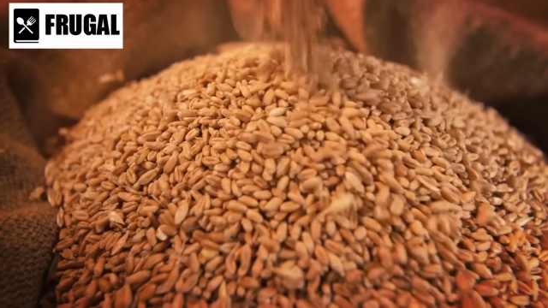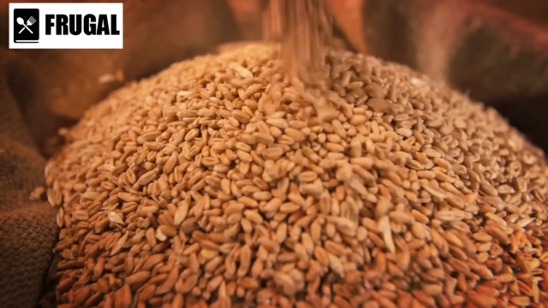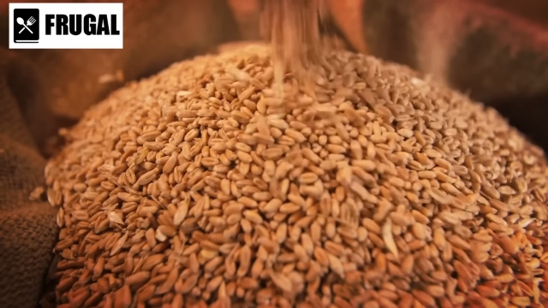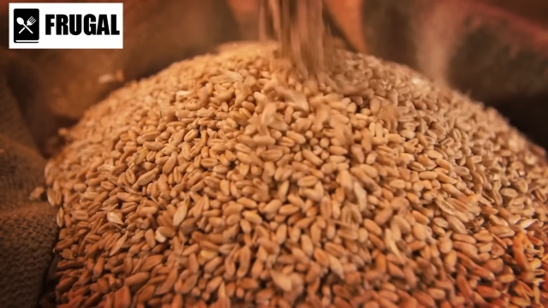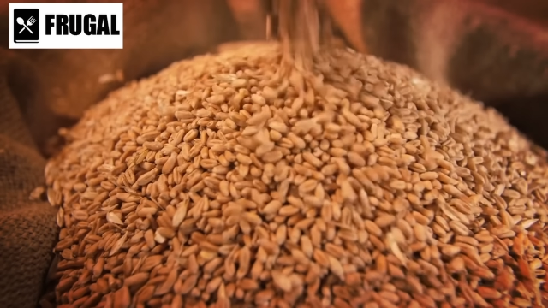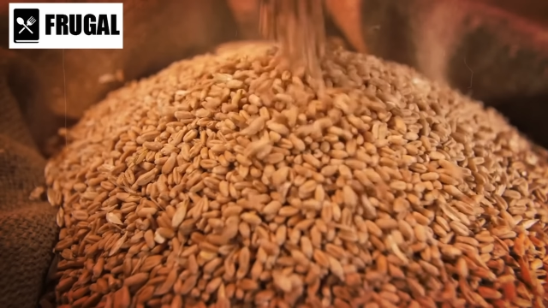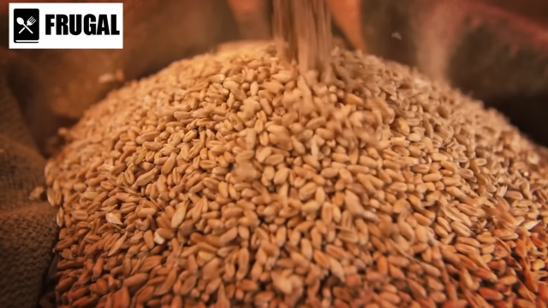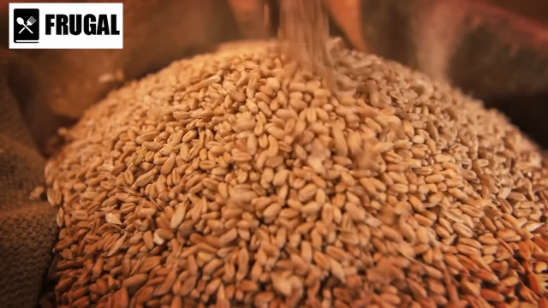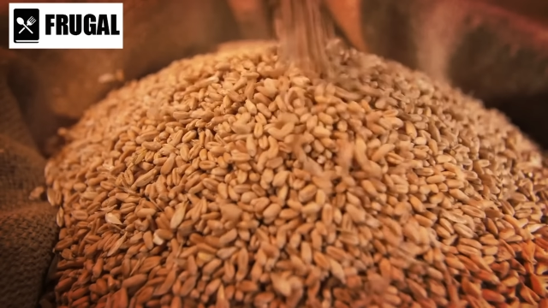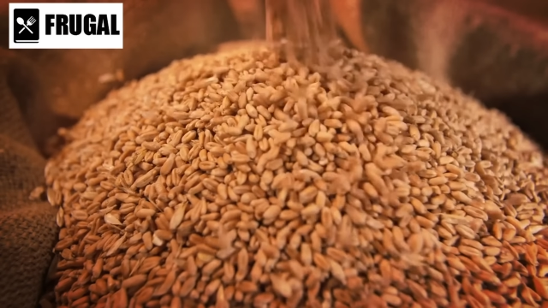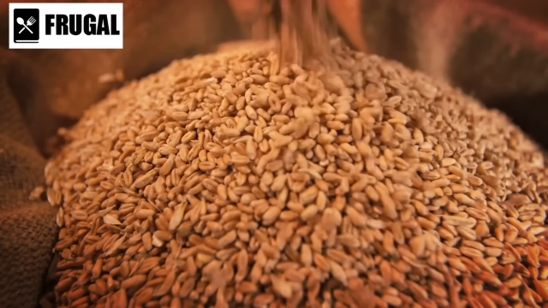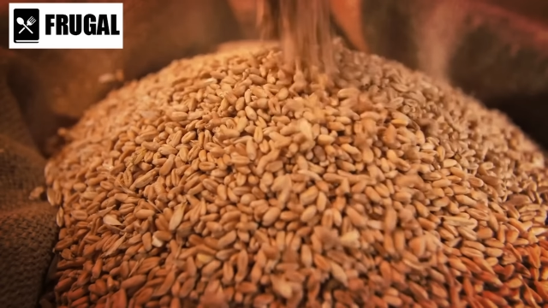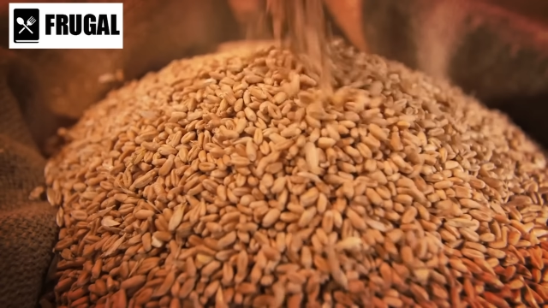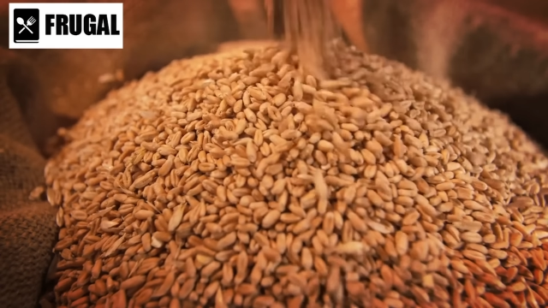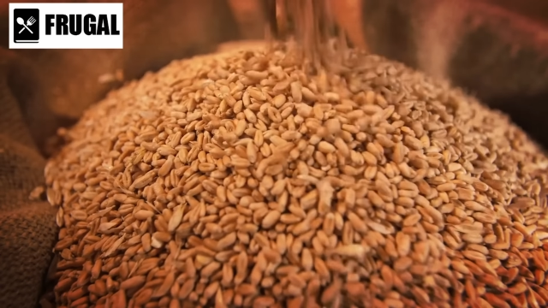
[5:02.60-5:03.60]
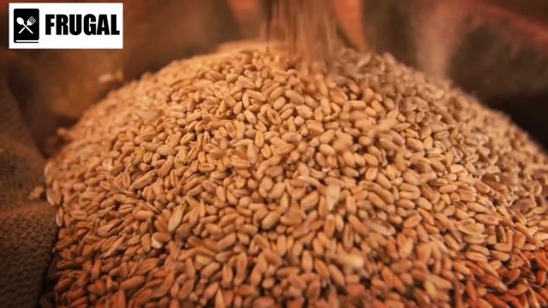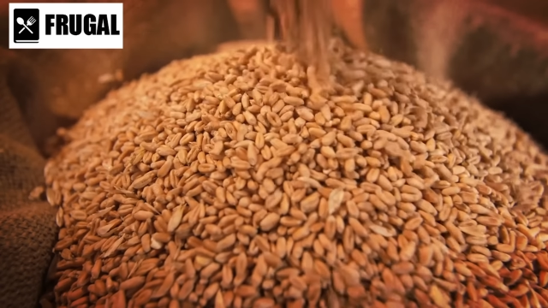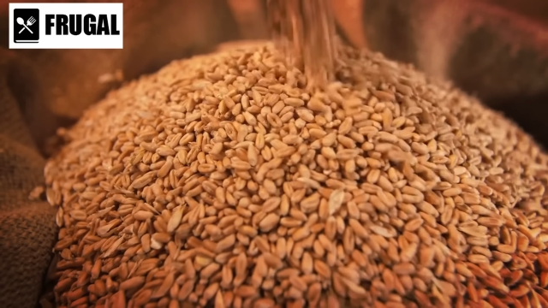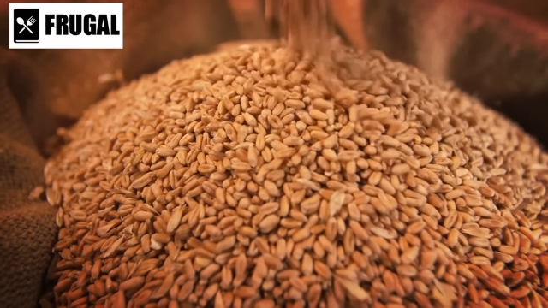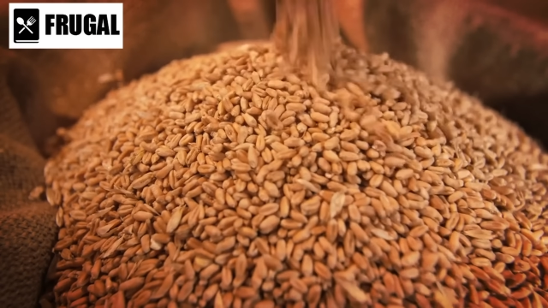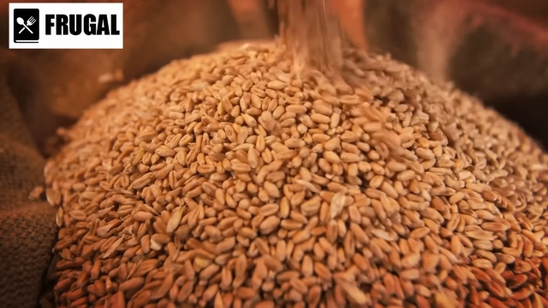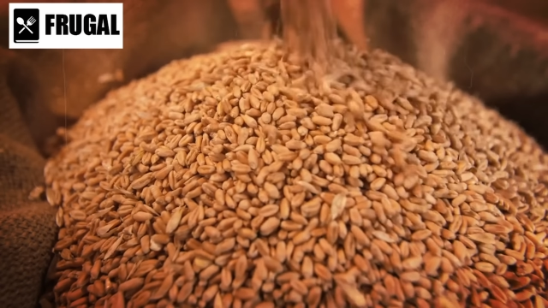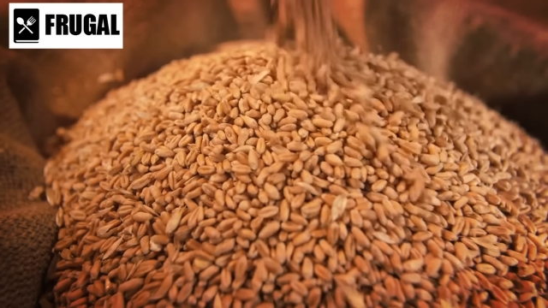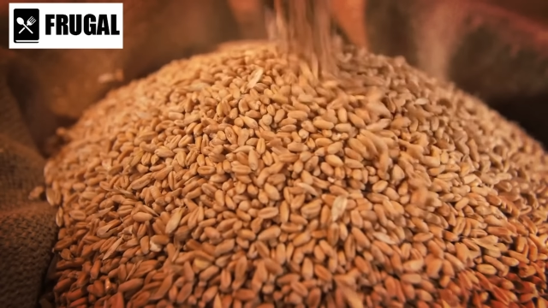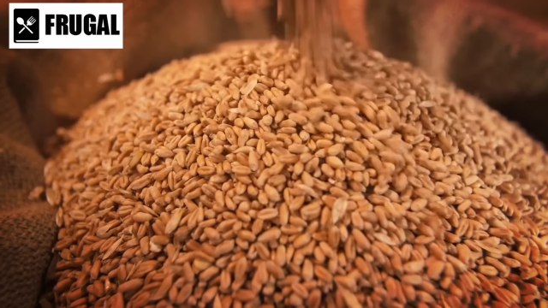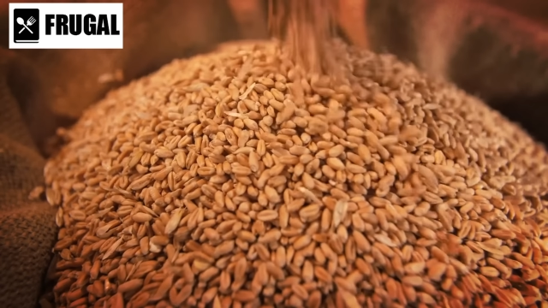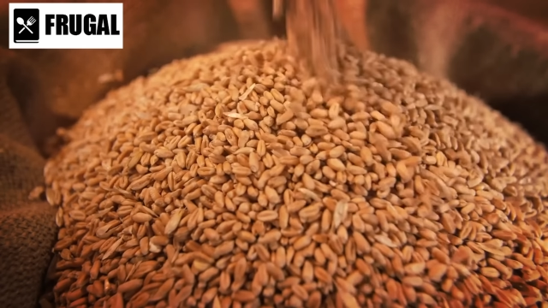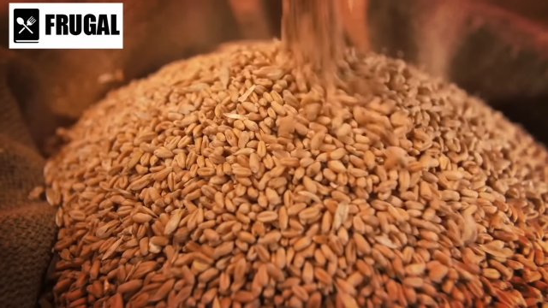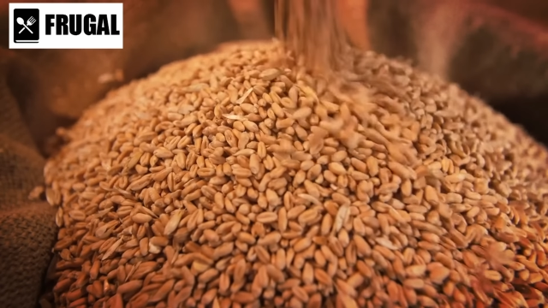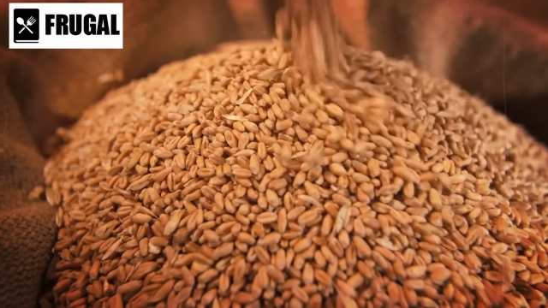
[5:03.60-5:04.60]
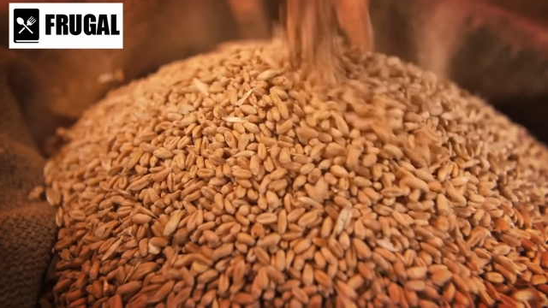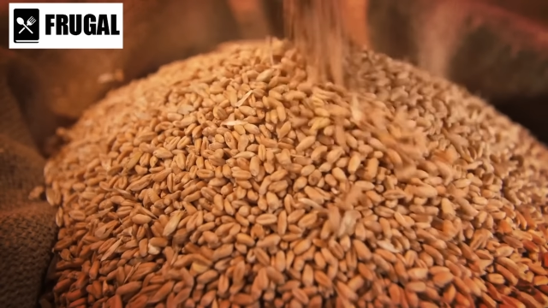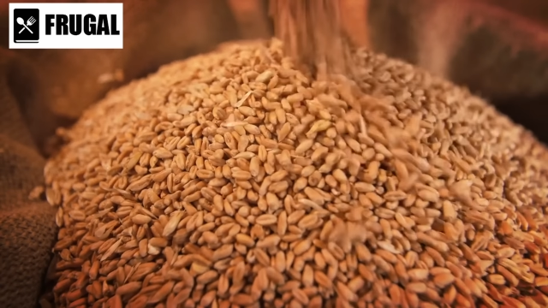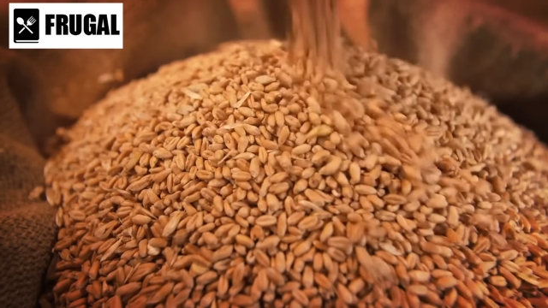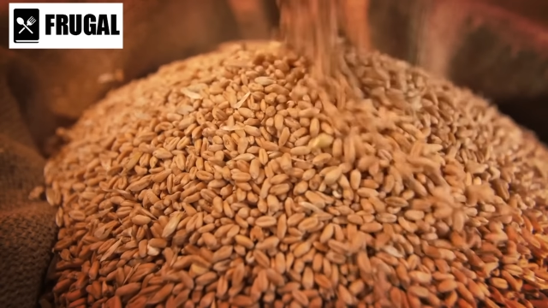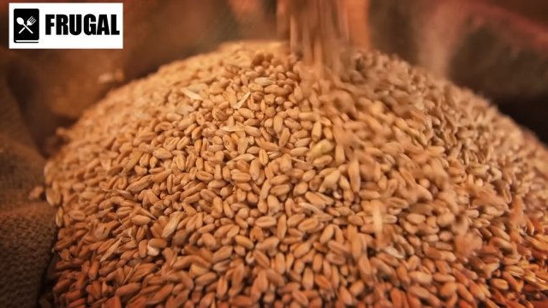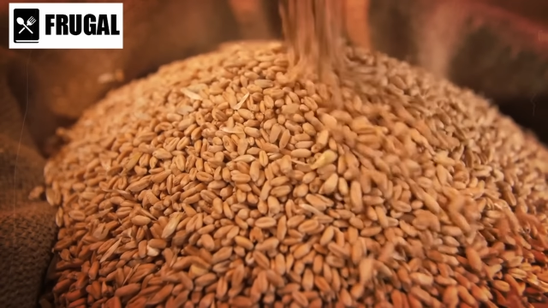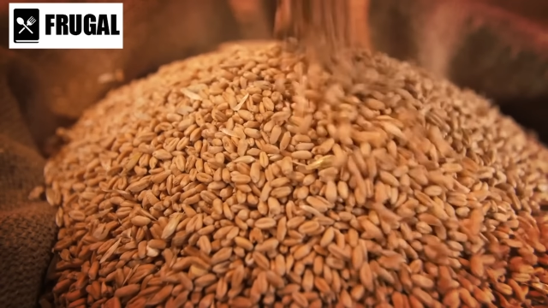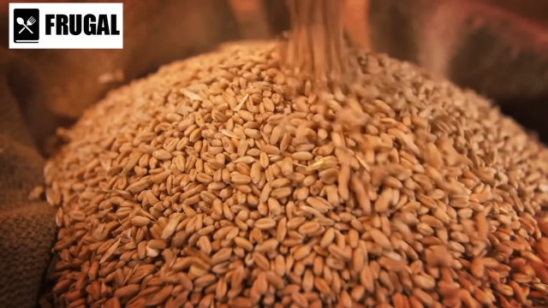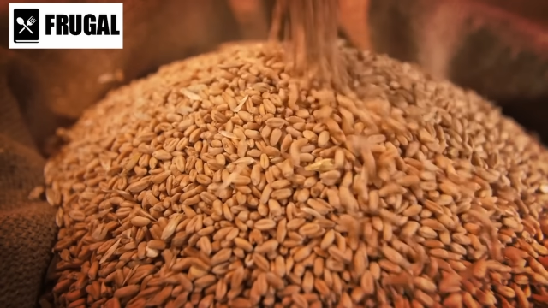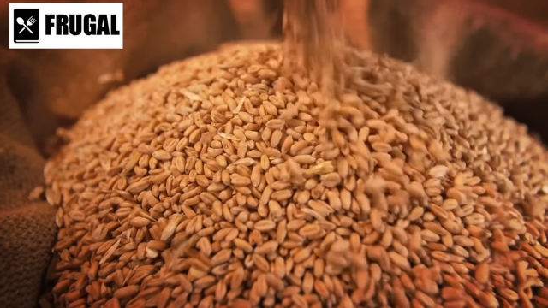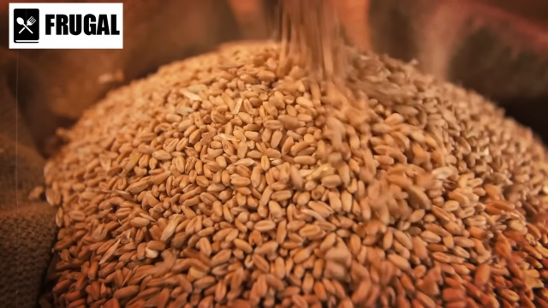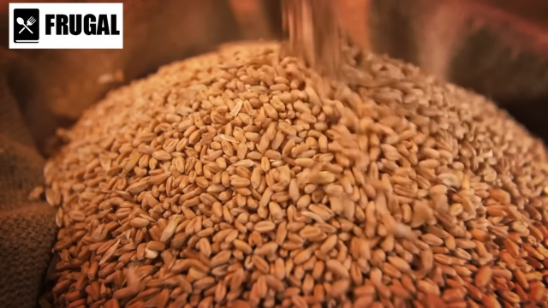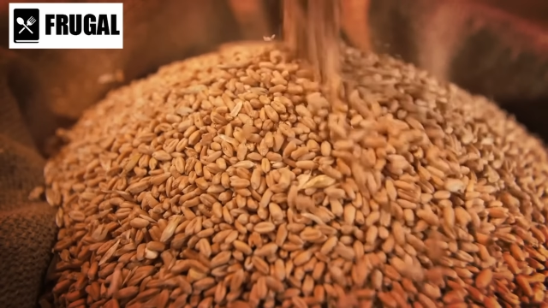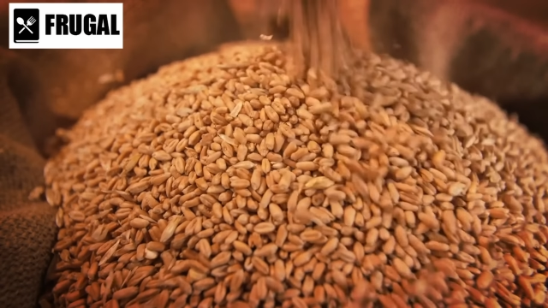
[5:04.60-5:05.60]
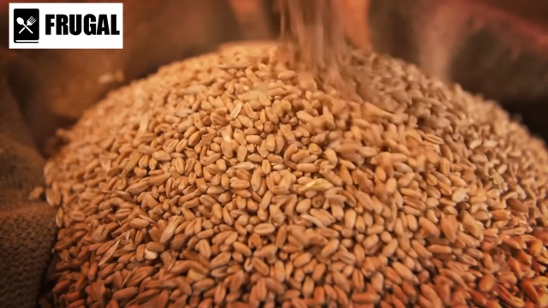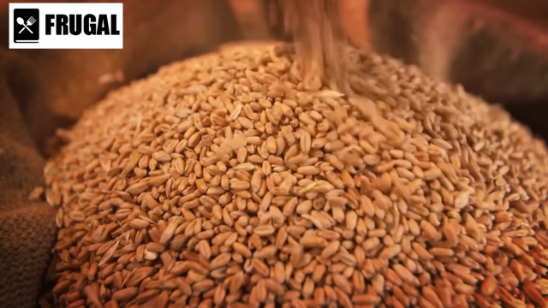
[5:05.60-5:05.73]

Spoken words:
No face is visible, so there are no lips to read.